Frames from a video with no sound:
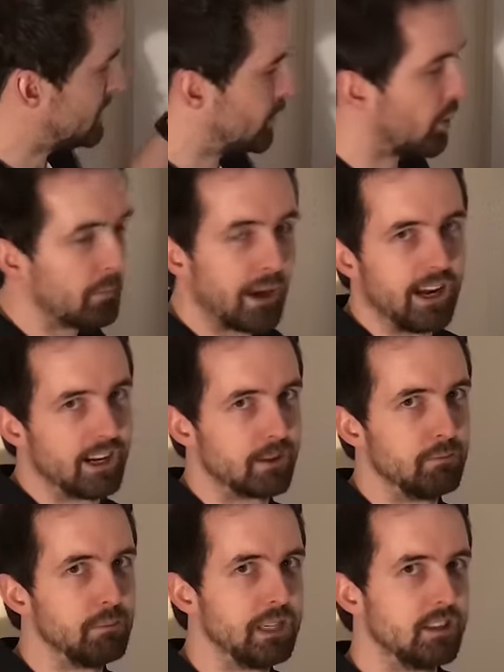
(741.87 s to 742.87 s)
in your
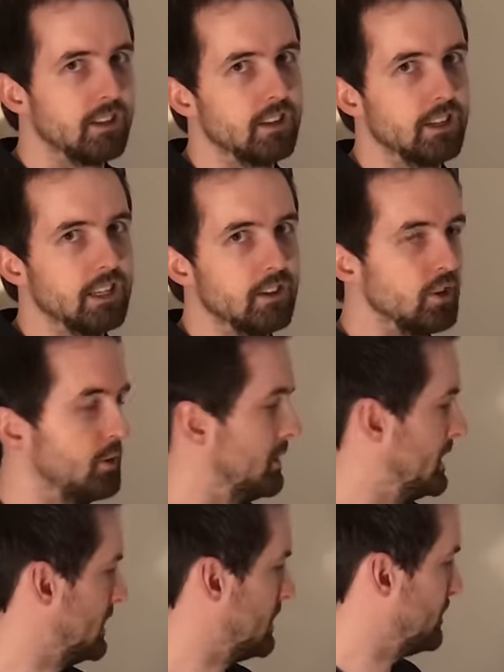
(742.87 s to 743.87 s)
bag meeting the needs you
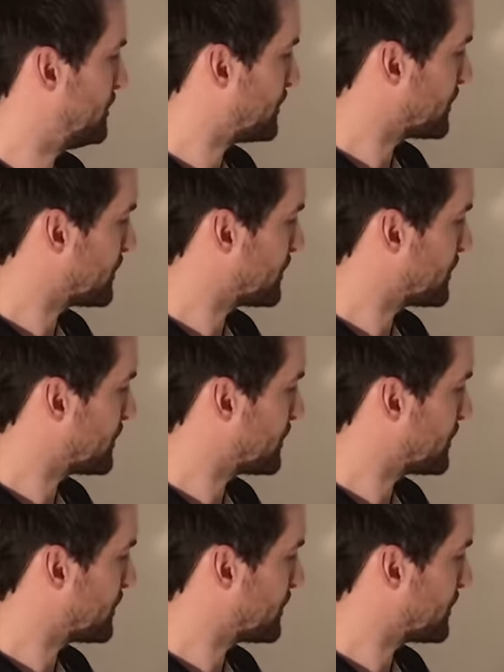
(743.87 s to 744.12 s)
need?